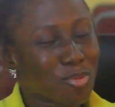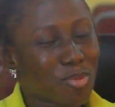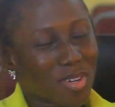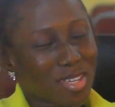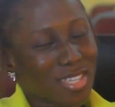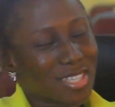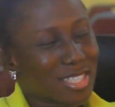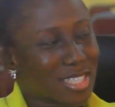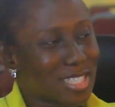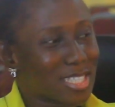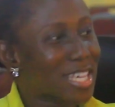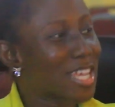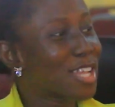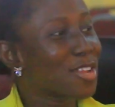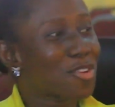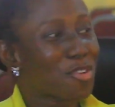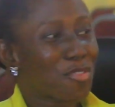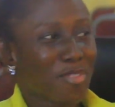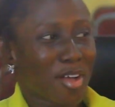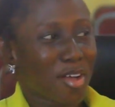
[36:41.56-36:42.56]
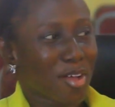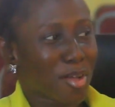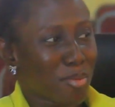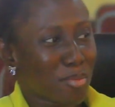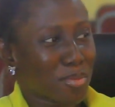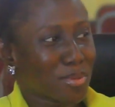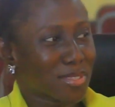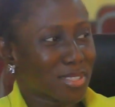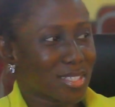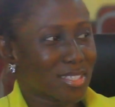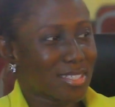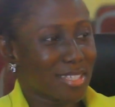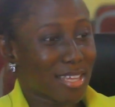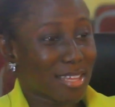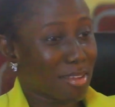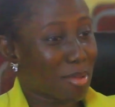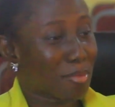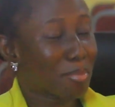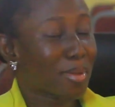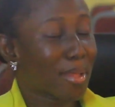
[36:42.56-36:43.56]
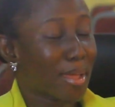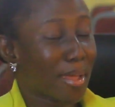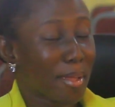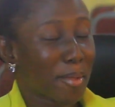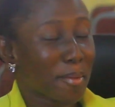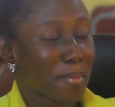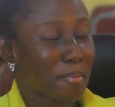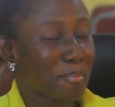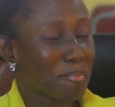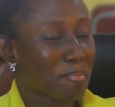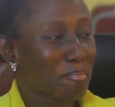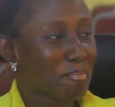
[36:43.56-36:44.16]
to walk into any of our campuses and apply.